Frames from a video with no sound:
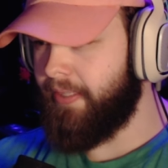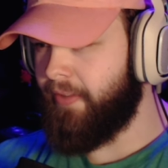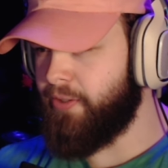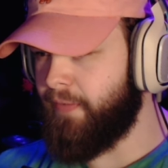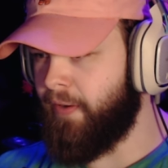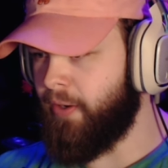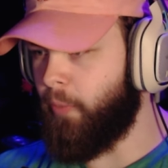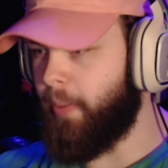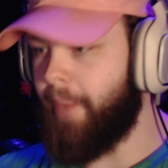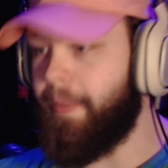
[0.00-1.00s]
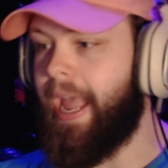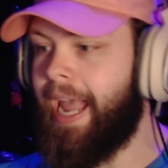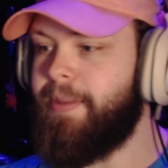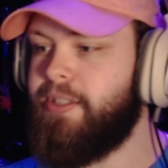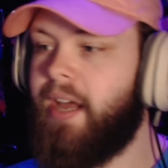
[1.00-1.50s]
Yeah, there's a Funko Pop.
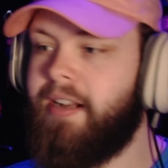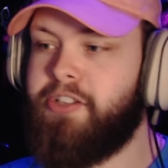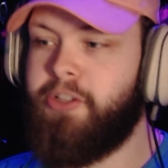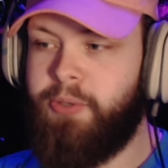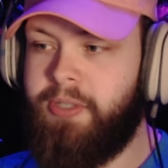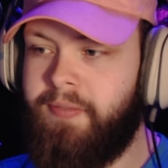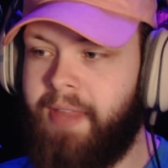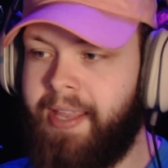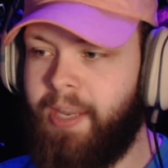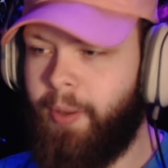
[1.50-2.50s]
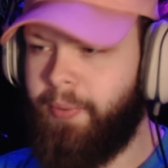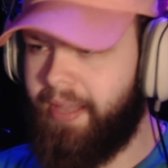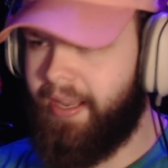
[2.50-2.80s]
Amazon exclusive. They can get away with